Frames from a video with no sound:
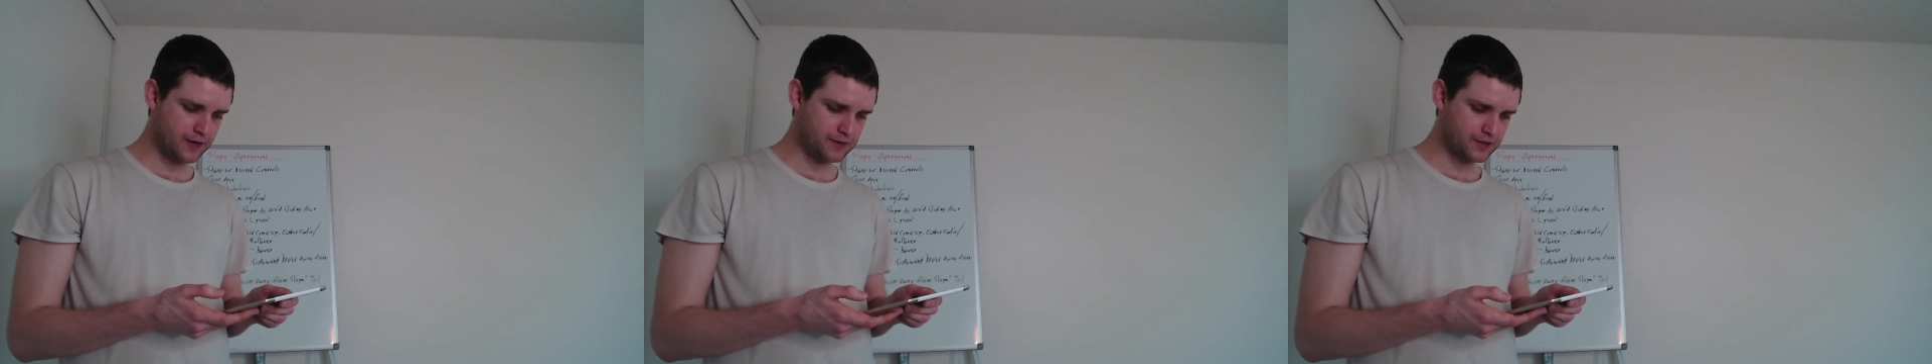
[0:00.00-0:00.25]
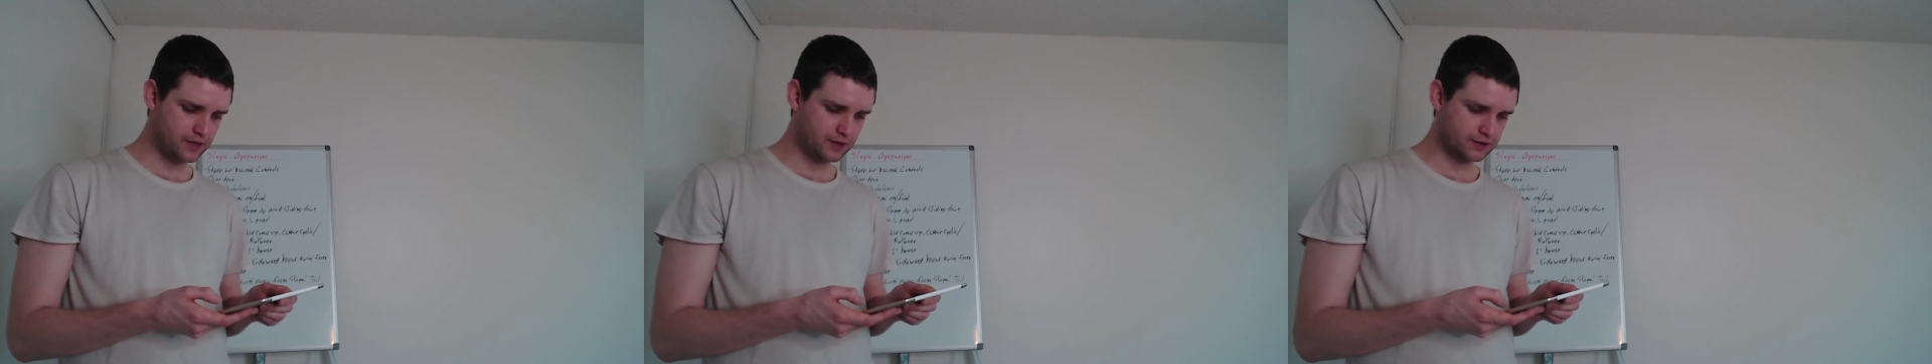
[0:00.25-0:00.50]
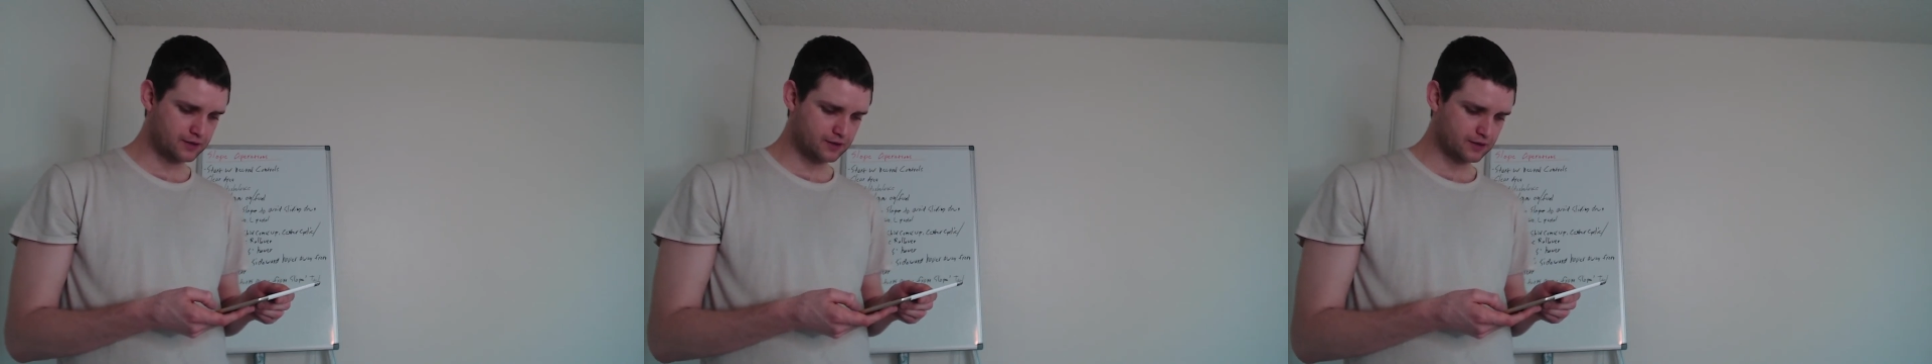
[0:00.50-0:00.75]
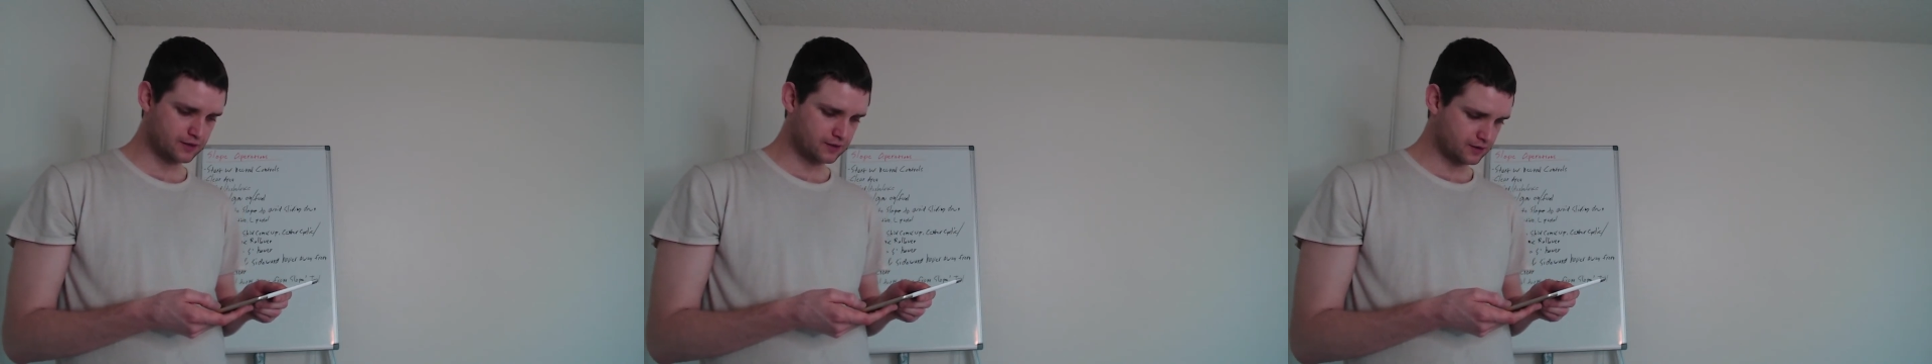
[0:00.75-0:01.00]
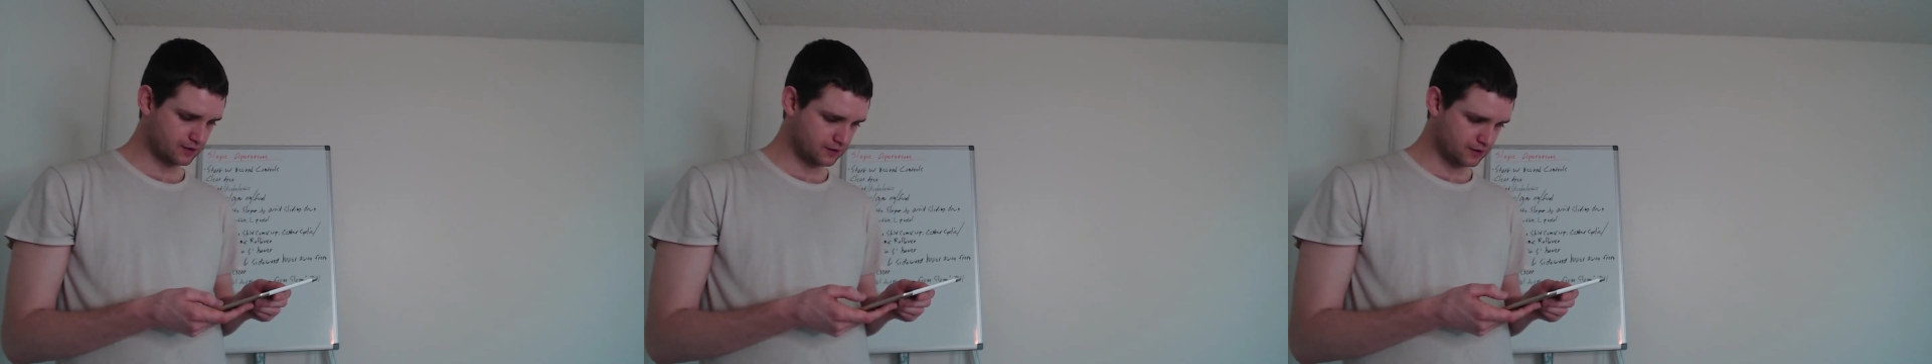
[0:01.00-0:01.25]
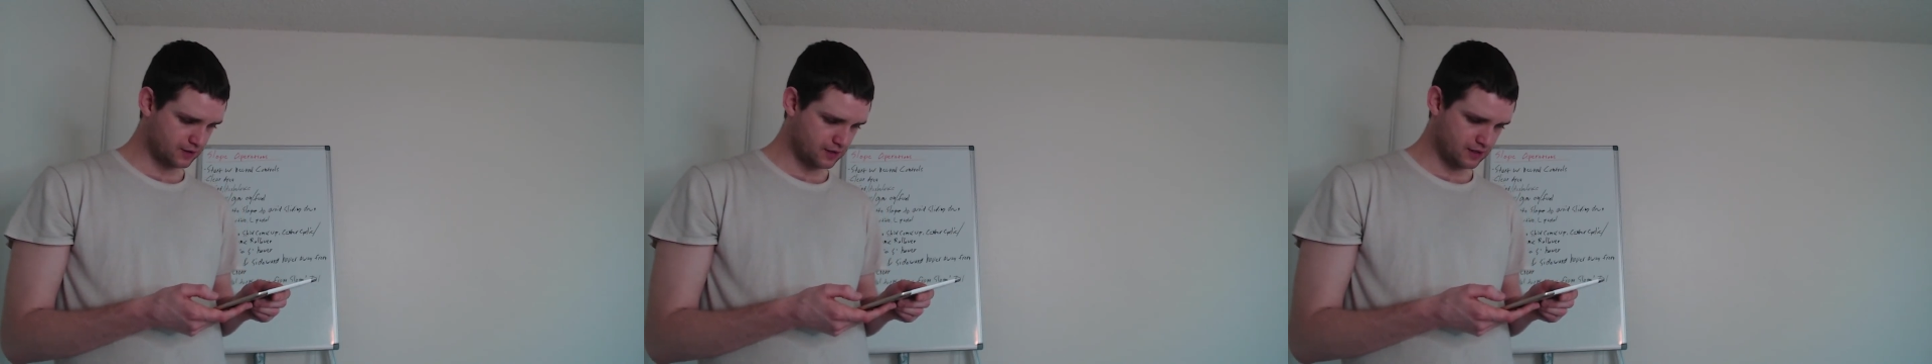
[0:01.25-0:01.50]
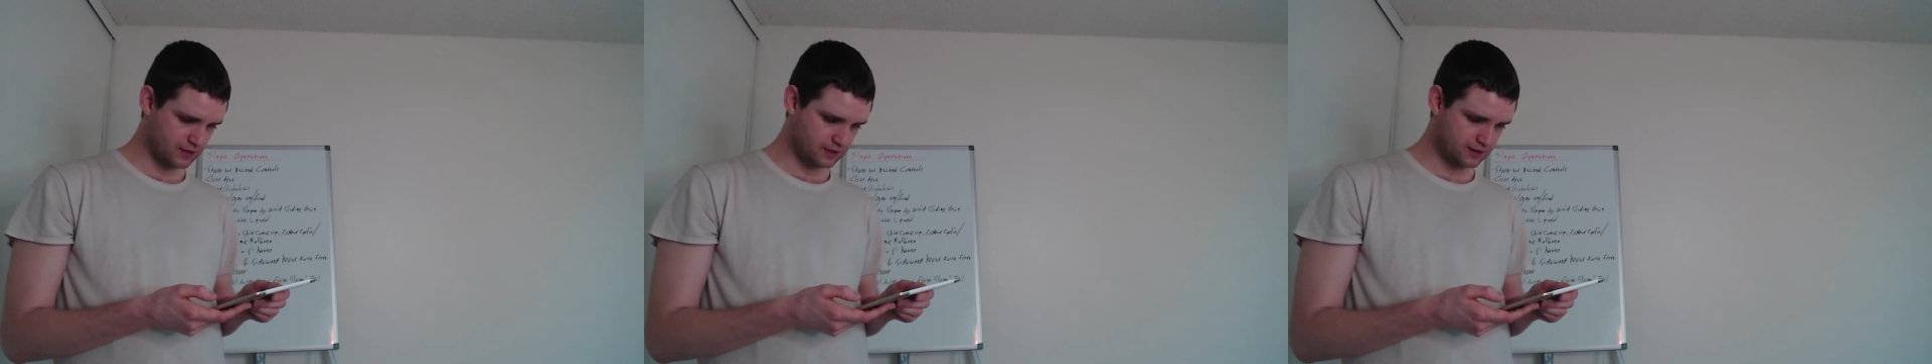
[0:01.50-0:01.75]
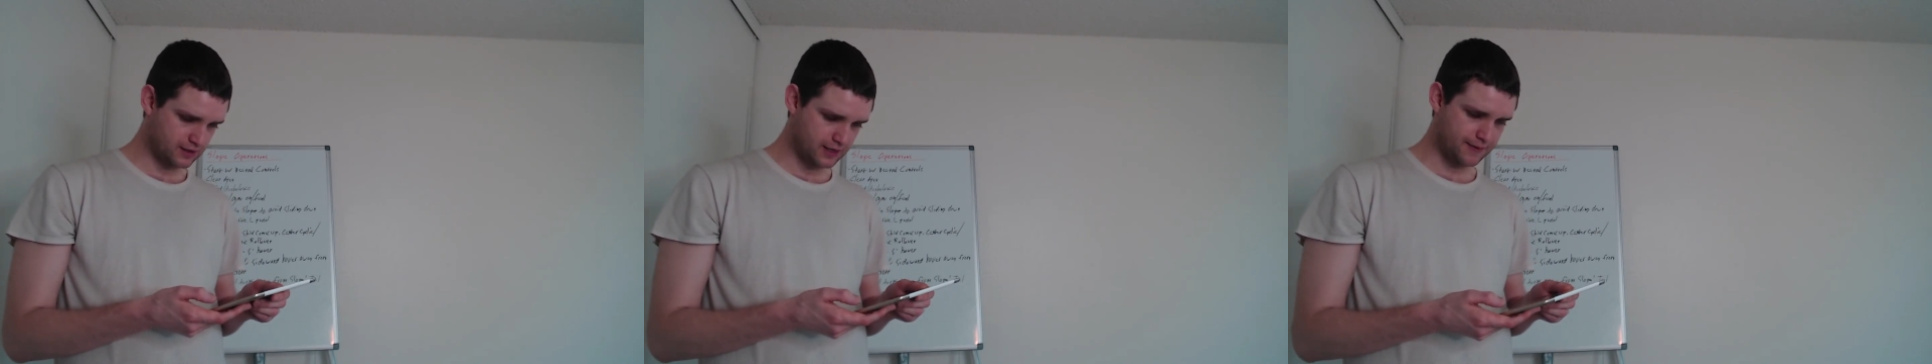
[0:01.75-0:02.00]
result
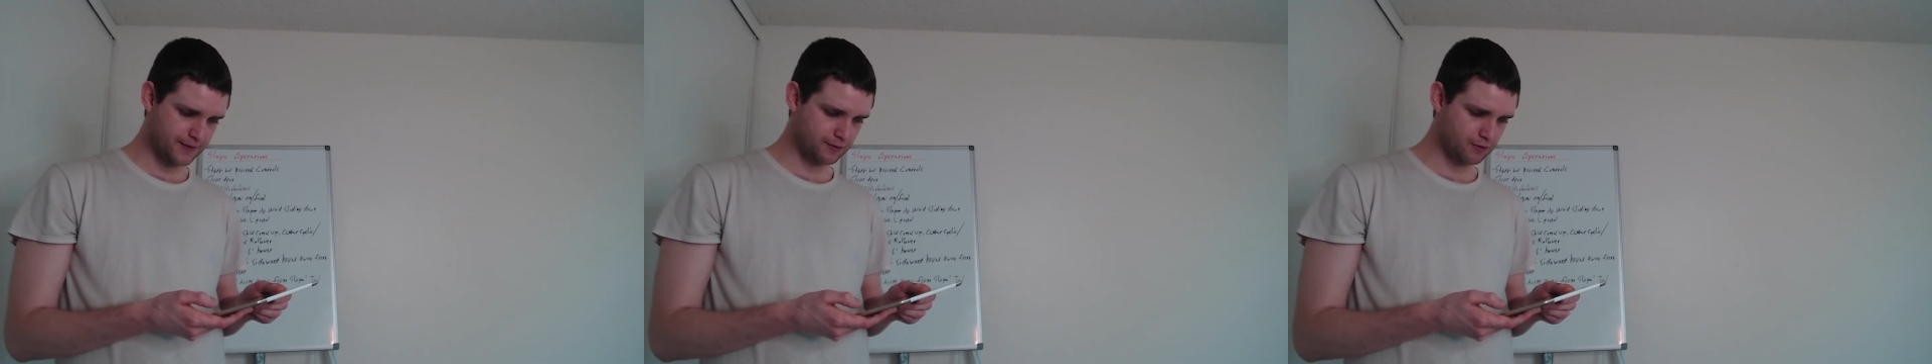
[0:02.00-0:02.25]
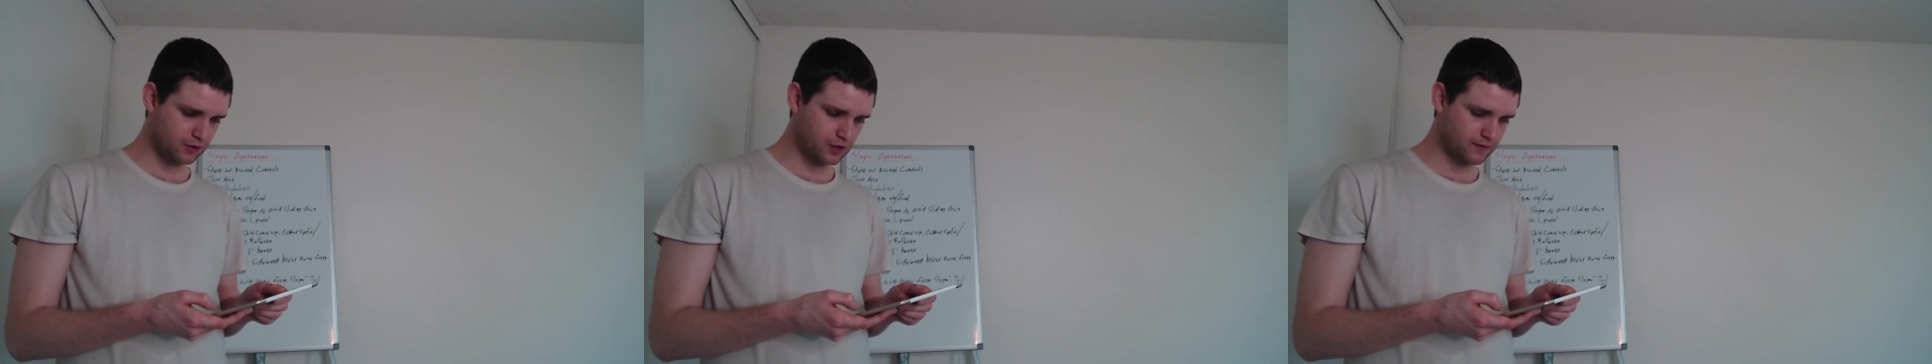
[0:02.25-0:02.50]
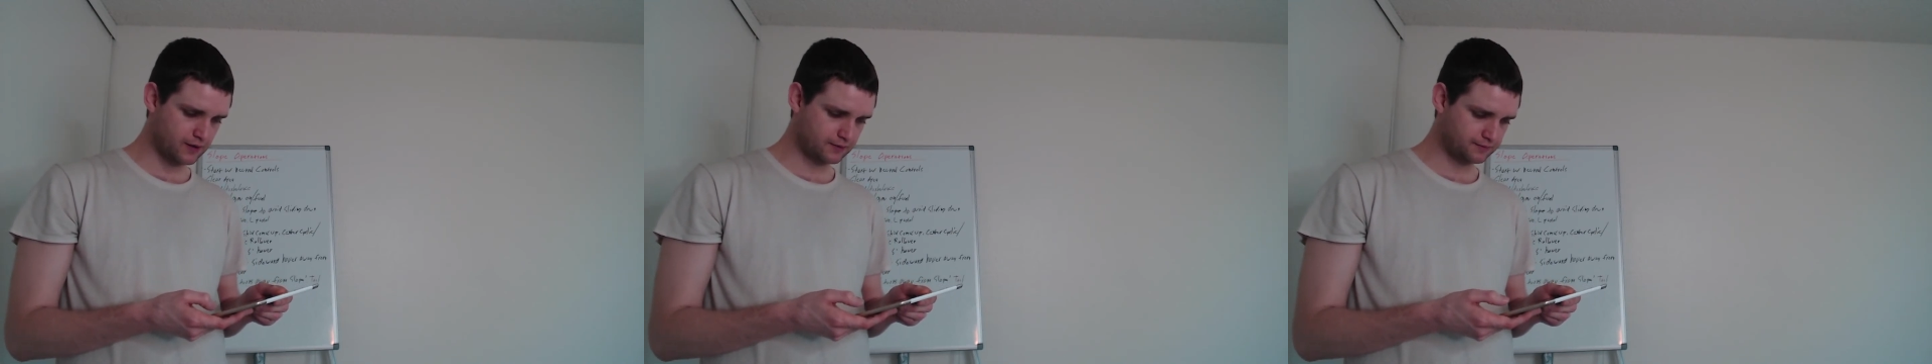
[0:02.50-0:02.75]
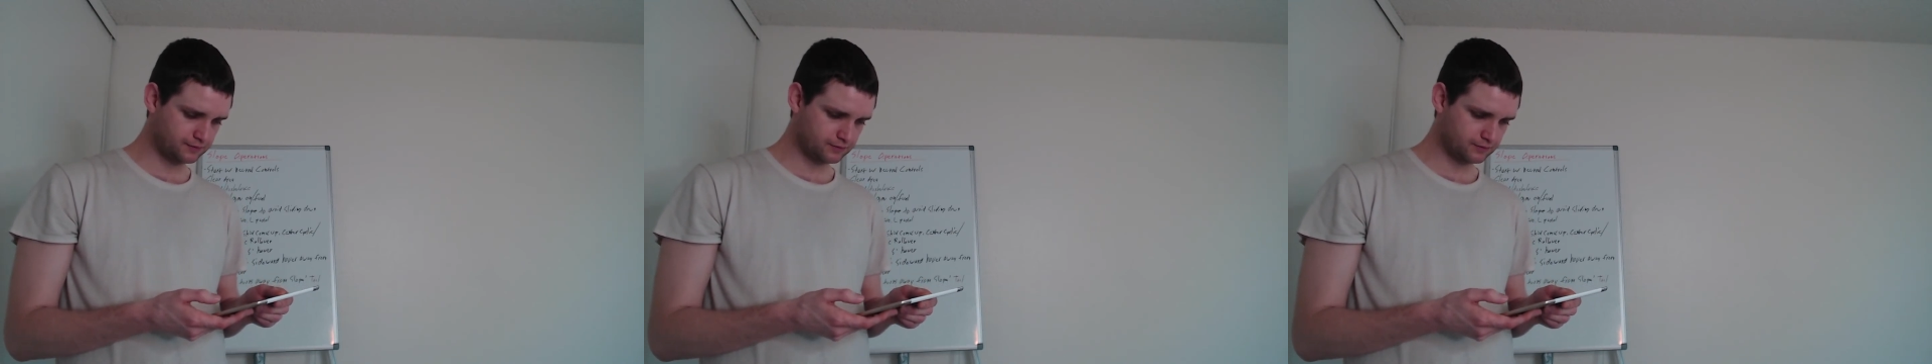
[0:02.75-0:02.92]
in dynamic rollover.